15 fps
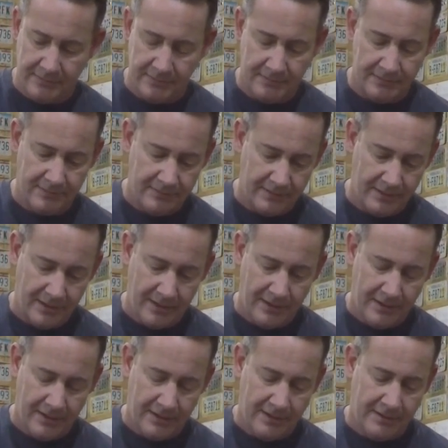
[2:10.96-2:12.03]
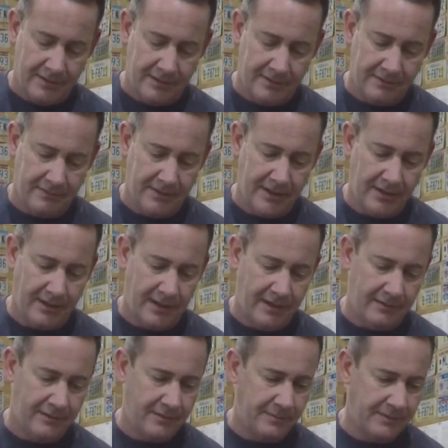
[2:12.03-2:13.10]
So we'll get
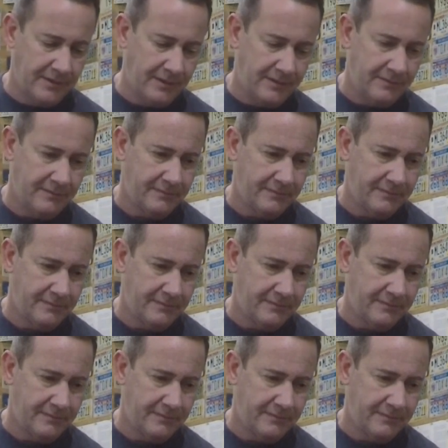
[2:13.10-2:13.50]
that open